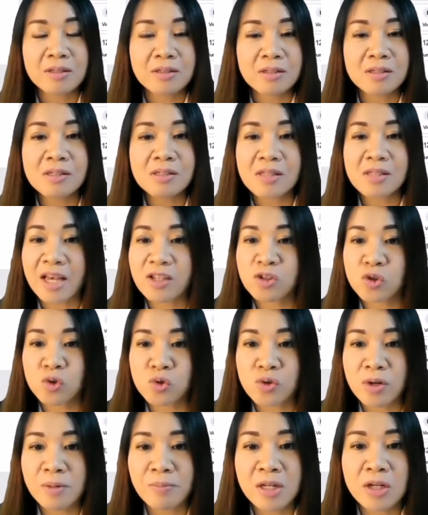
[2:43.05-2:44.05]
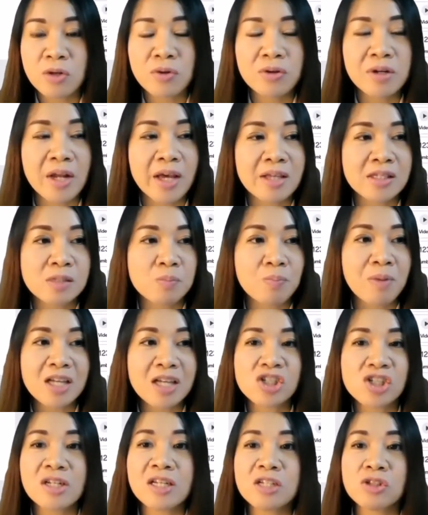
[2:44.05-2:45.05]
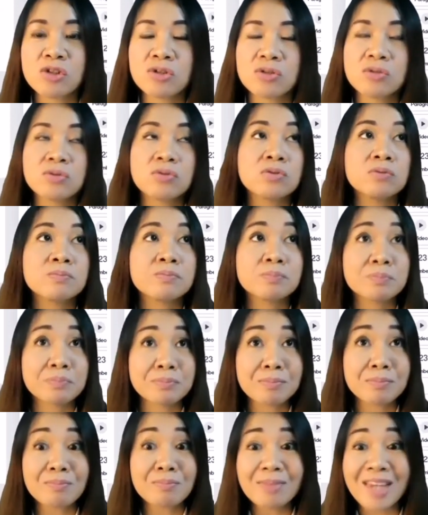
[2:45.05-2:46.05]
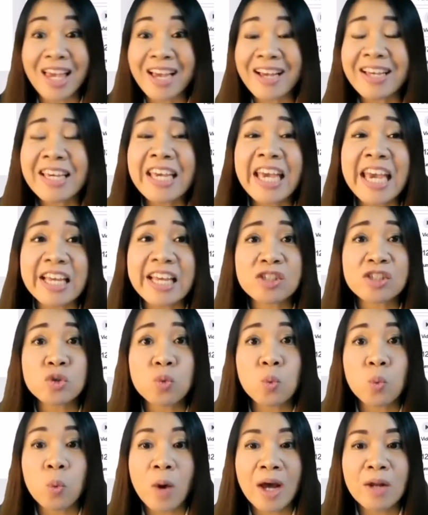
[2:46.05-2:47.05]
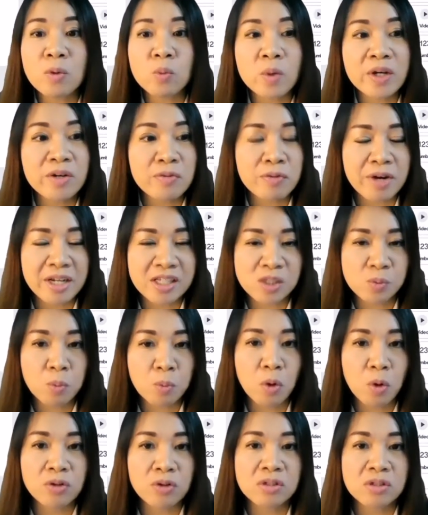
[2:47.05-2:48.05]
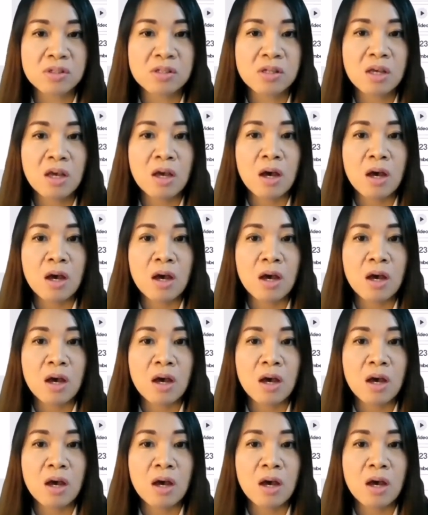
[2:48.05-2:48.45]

This is extremely good, especially to gauge one word response